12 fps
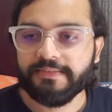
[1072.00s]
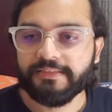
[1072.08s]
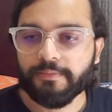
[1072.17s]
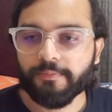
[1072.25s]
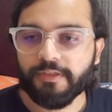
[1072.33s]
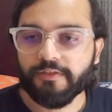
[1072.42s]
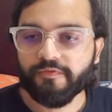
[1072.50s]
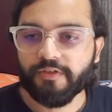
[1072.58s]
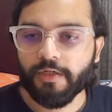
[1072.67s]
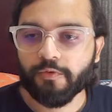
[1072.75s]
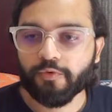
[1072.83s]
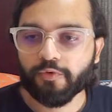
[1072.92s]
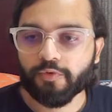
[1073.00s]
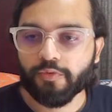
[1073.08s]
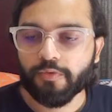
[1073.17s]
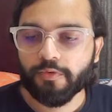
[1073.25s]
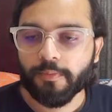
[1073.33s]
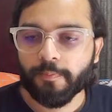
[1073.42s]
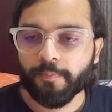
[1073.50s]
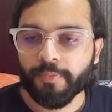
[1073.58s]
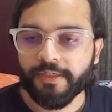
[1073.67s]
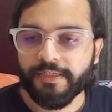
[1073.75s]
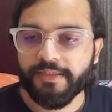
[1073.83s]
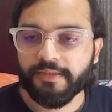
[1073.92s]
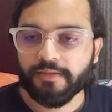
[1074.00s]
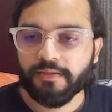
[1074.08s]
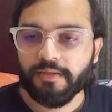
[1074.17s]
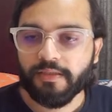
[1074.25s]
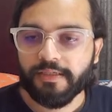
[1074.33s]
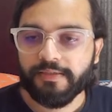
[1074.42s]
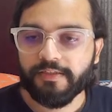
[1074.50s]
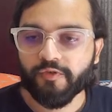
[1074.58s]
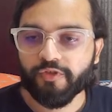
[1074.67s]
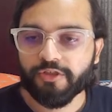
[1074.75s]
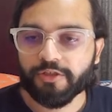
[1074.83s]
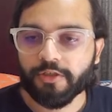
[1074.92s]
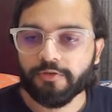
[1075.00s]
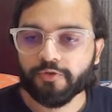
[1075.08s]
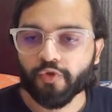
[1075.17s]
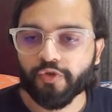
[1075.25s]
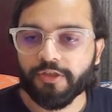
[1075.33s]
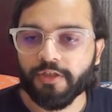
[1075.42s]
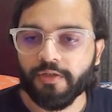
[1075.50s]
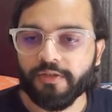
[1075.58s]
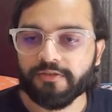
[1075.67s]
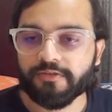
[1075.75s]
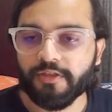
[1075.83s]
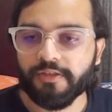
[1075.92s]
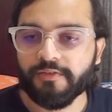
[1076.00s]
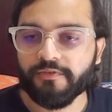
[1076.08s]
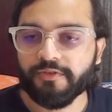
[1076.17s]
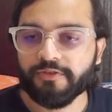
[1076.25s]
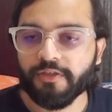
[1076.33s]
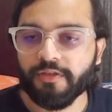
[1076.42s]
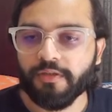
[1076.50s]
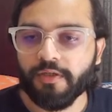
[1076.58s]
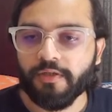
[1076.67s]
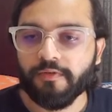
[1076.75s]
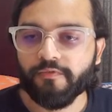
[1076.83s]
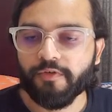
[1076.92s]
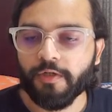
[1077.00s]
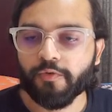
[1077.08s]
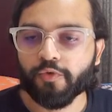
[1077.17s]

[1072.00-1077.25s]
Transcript: simply we have to print division. So here is the division. We have